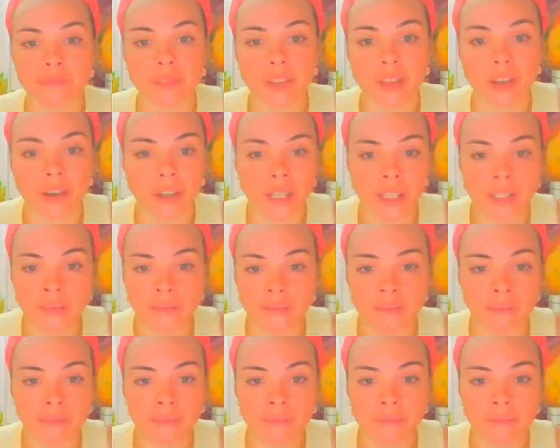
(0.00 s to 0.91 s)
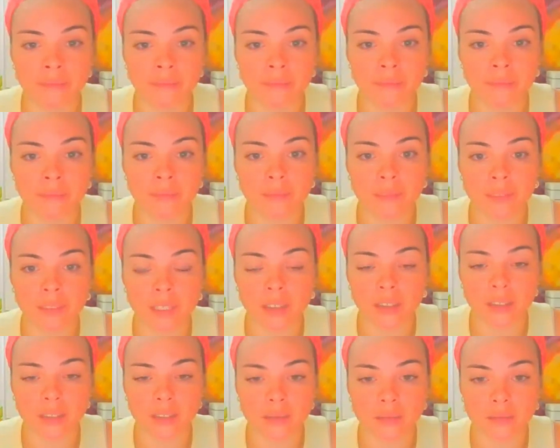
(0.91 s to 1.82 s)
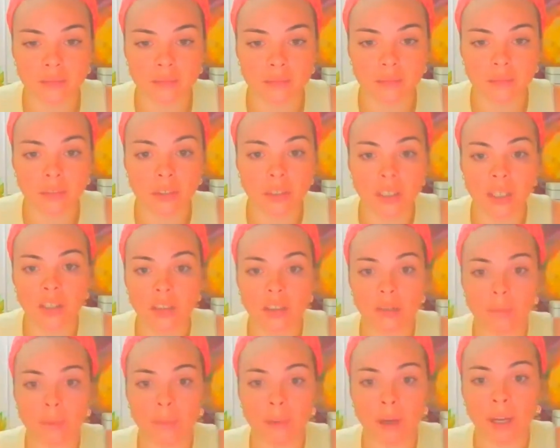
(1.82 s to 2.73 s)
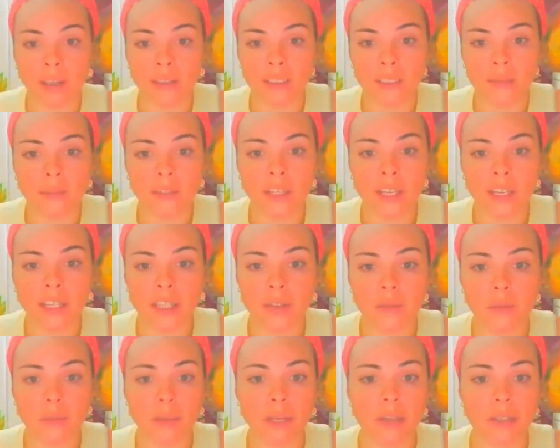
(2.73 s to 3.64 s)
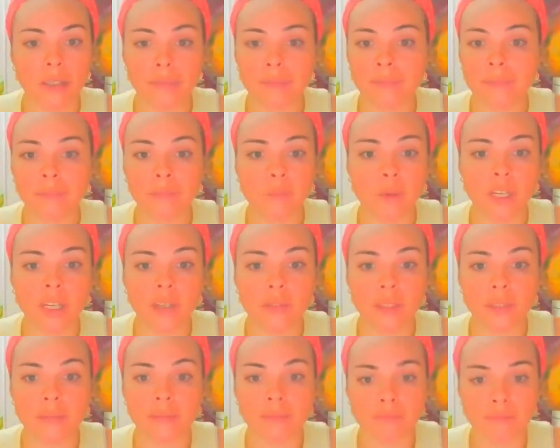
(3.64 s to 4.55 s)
All right, not, you can either be positive or negative about it, whatever.